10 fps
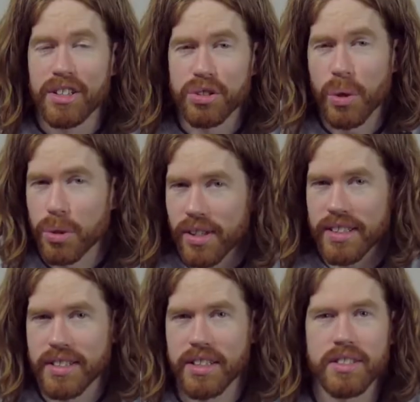
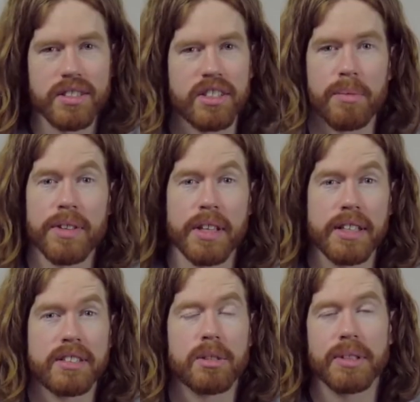Socialization is something that
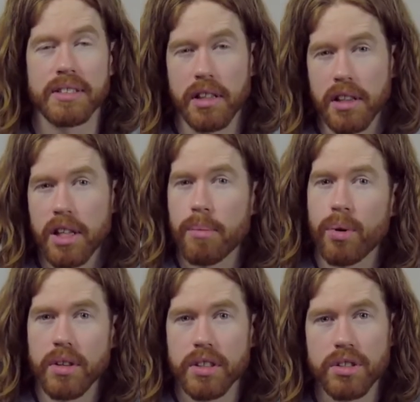needs to be
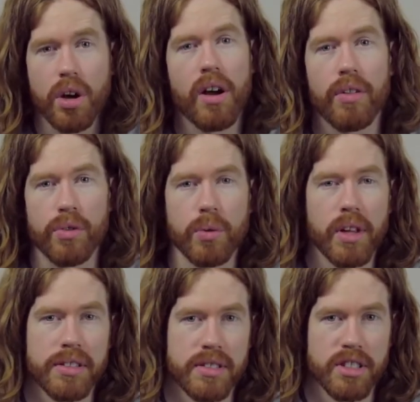deliberately taught through
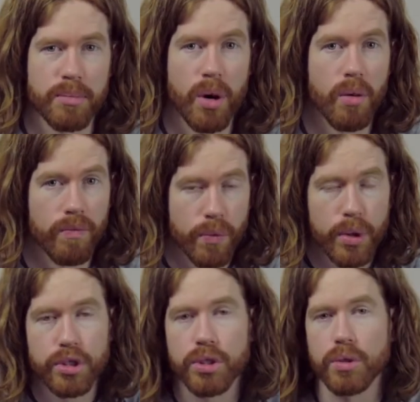lessons about
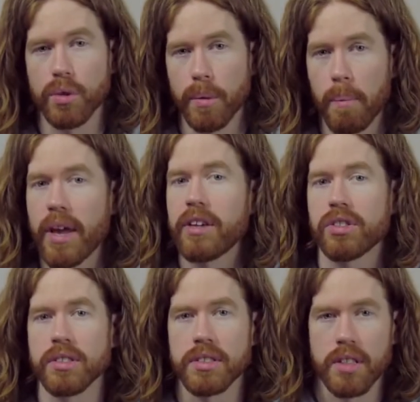virtue,
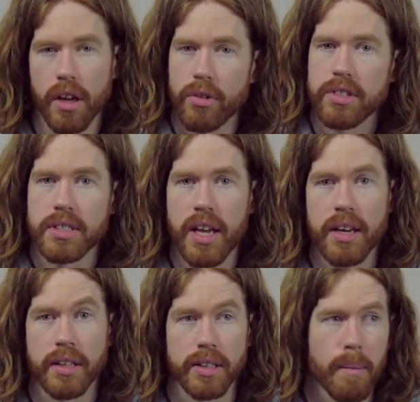patience,
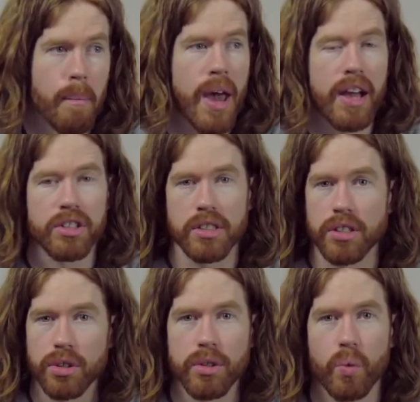understanding, compassion,
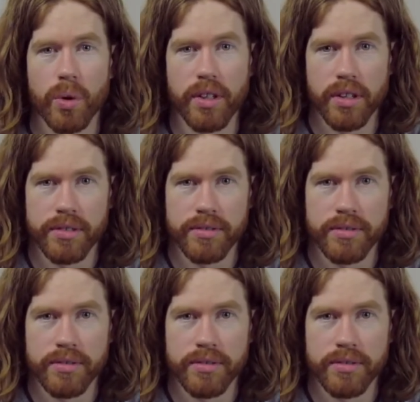and goodwill.